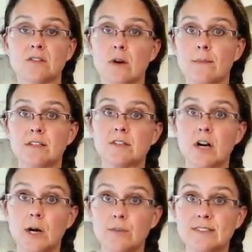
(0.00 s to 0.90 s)
So I'm gonna
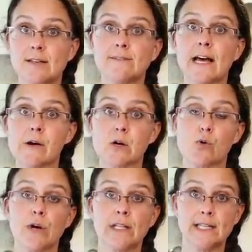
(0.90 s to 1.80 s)
start out with sunflower
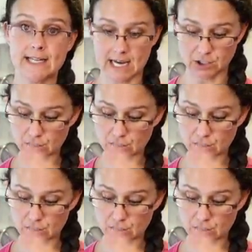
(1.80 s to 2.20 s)
oil again.